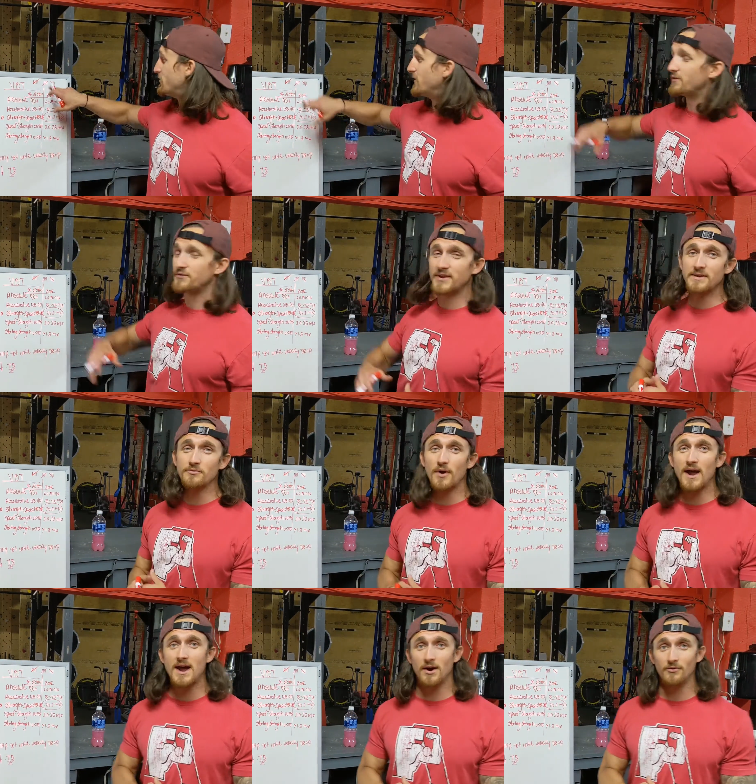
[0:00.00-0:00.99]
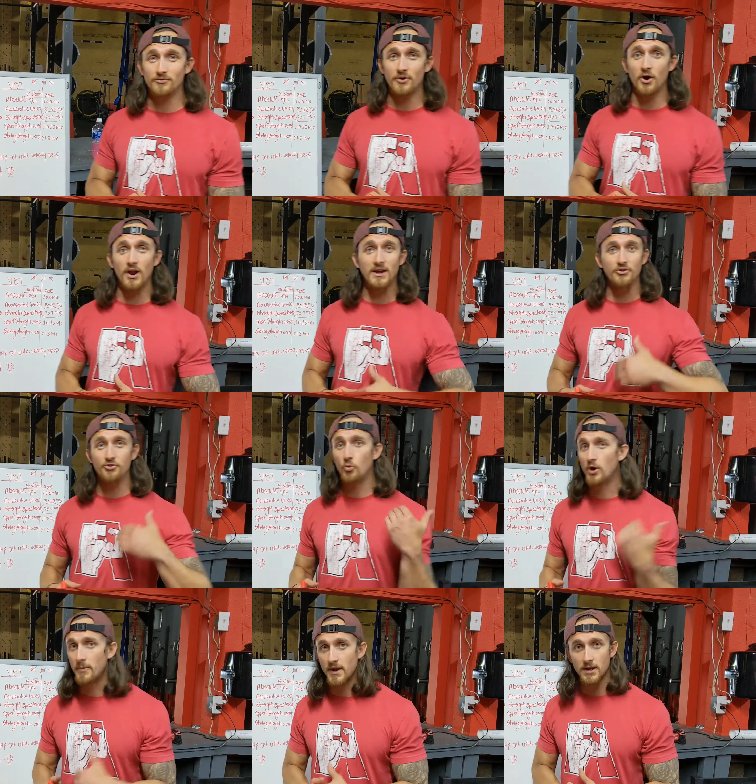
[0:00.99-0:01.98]
15 rounds on like a
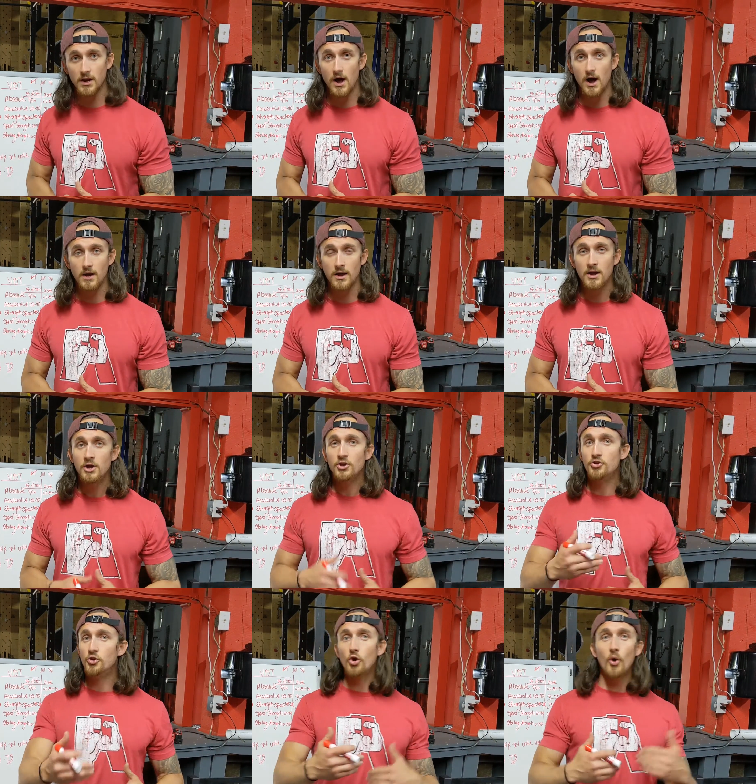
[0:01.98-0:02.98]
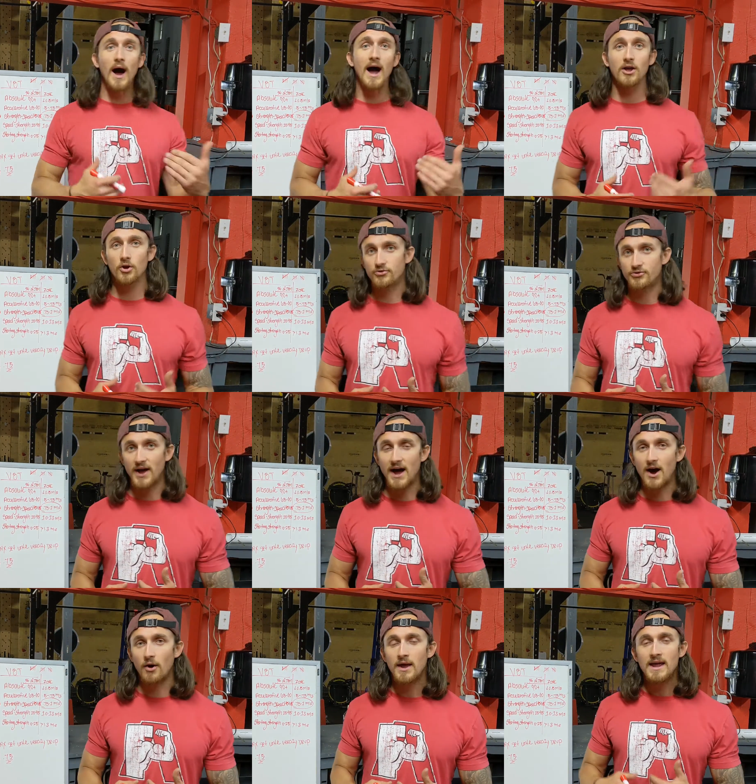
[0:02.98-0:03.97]
20 minute clock, you go I go
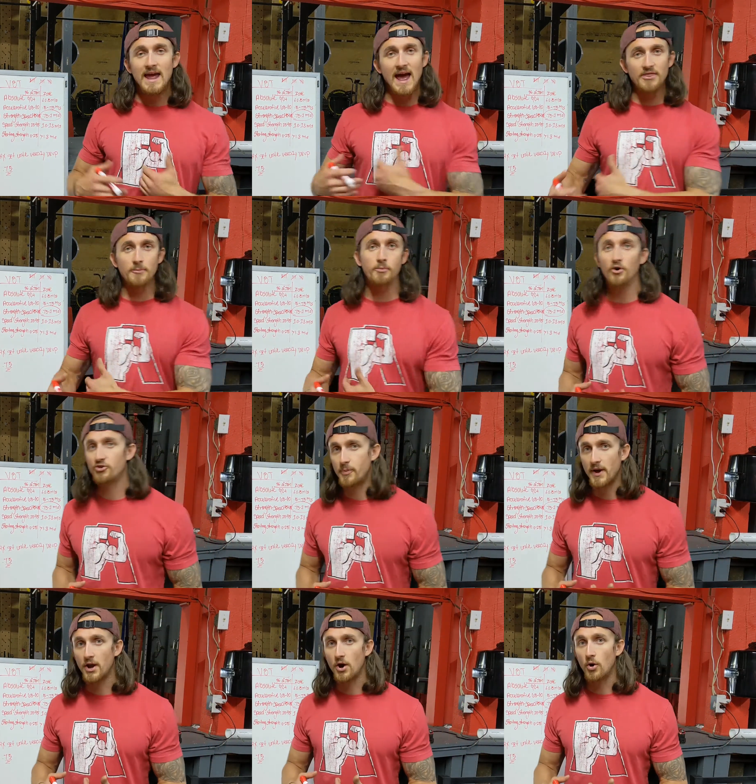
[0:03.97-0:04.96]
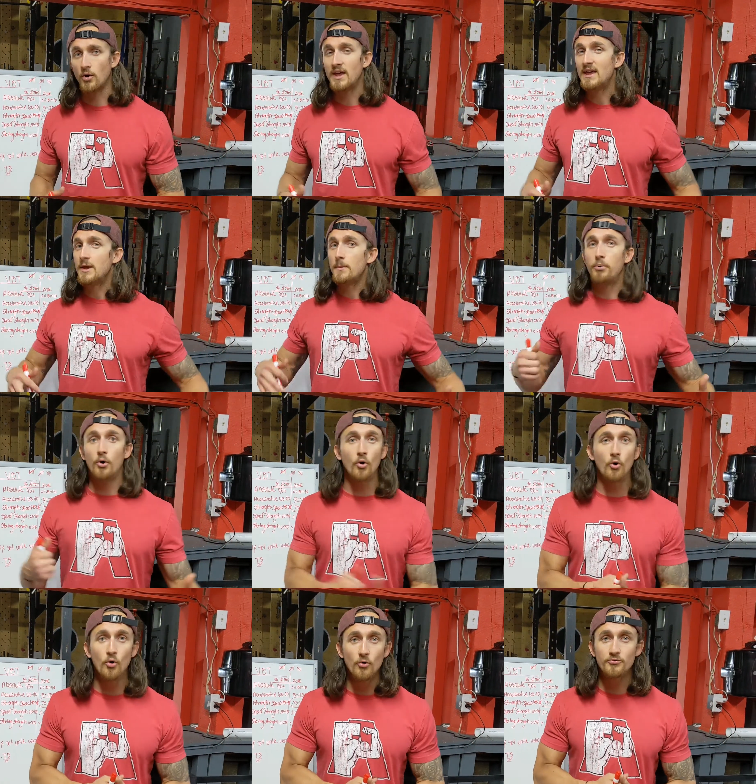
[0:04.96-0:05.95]
style, had the push band on,
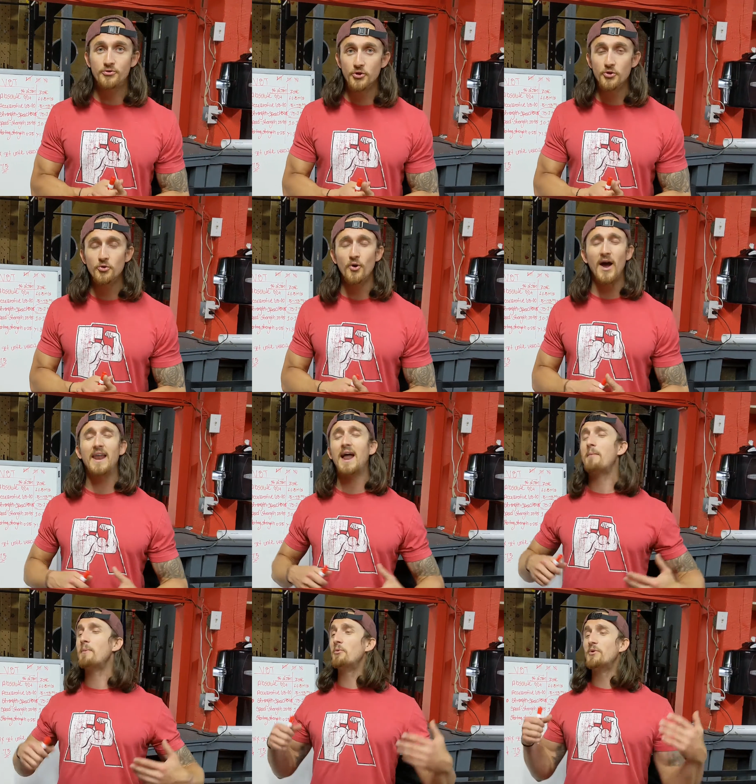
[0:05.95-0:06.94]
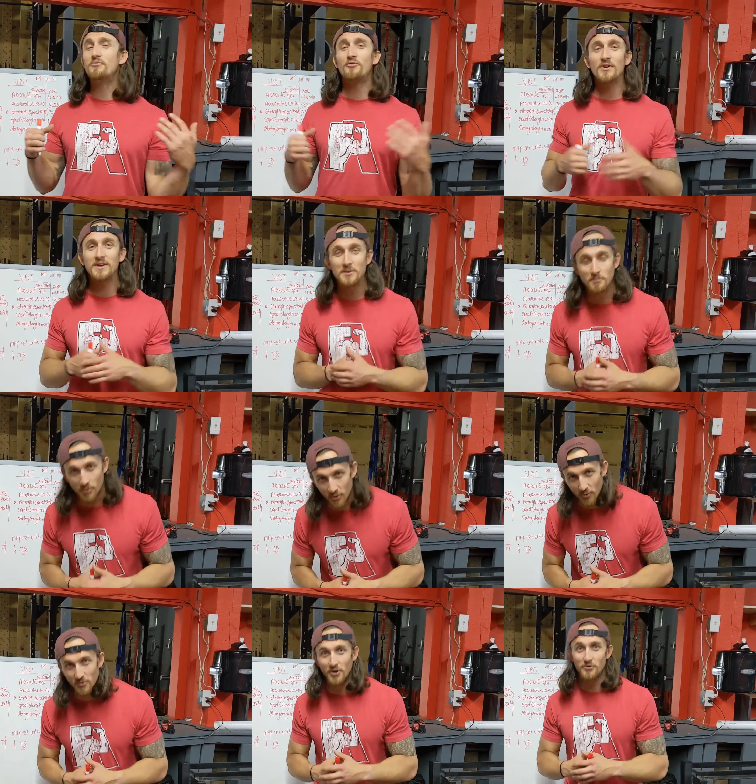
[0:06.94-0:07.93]
pulled two, and I mean, we freaking
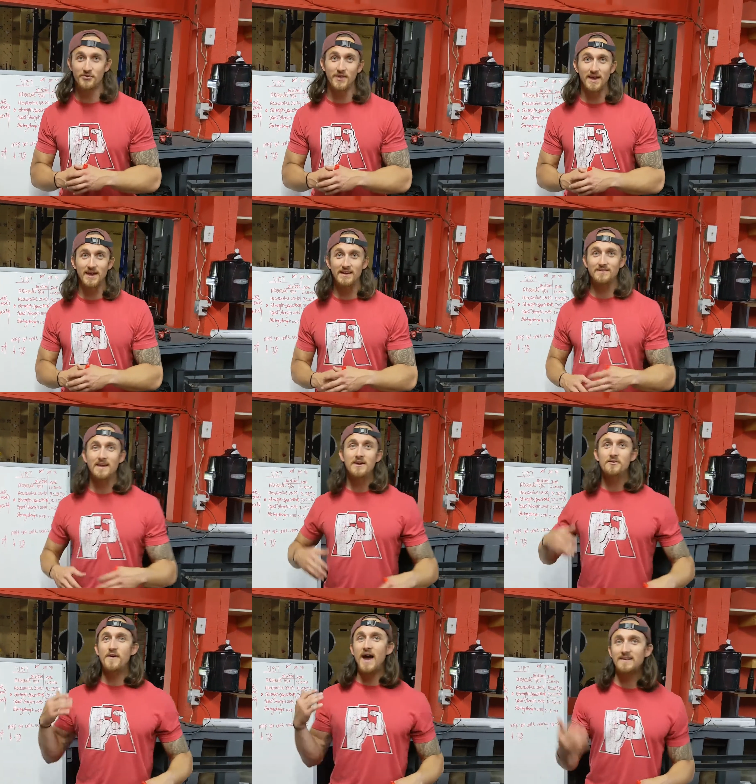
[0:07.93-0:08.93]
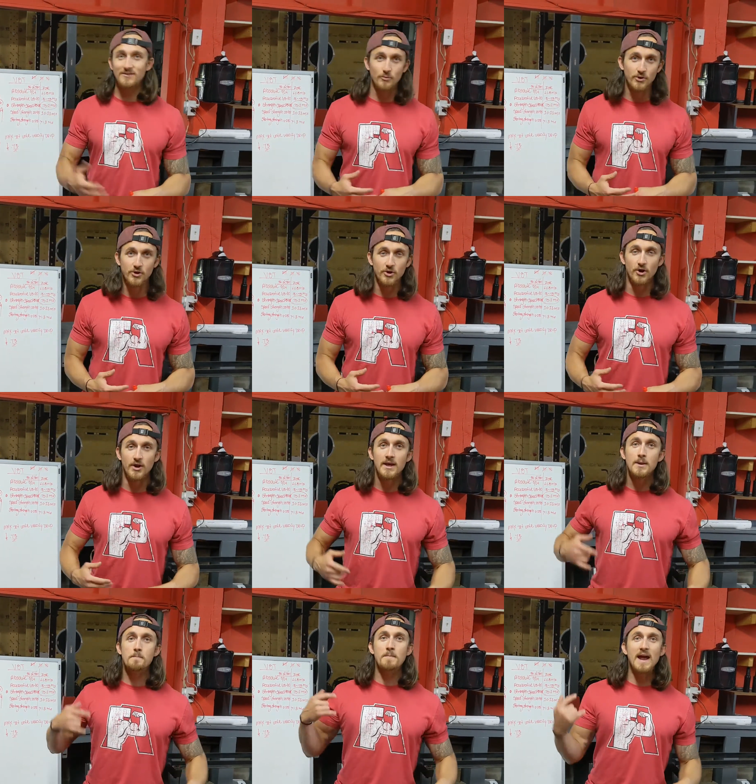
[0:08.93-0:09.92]
pulled those things fast as we could,
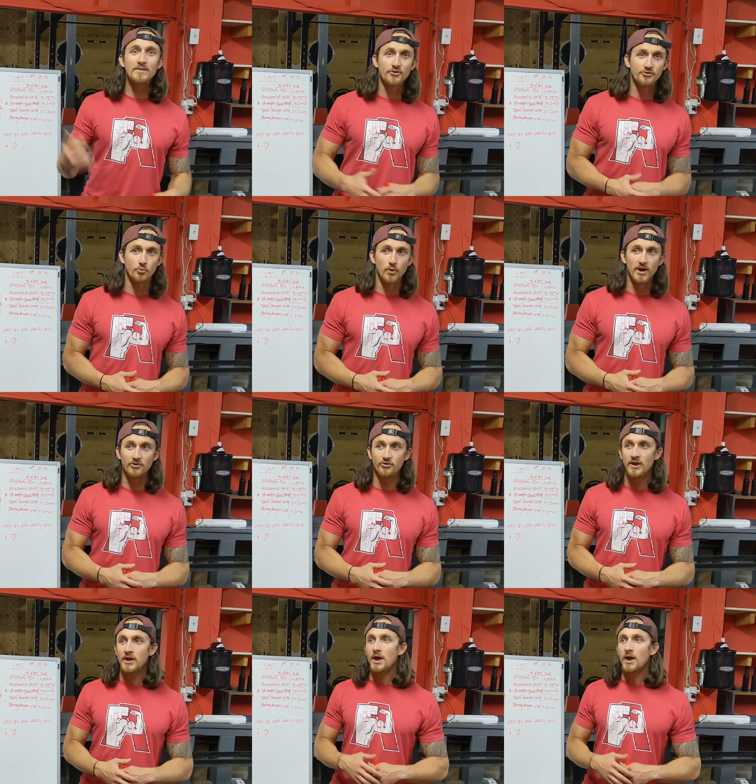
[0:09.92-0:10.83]
made the switch.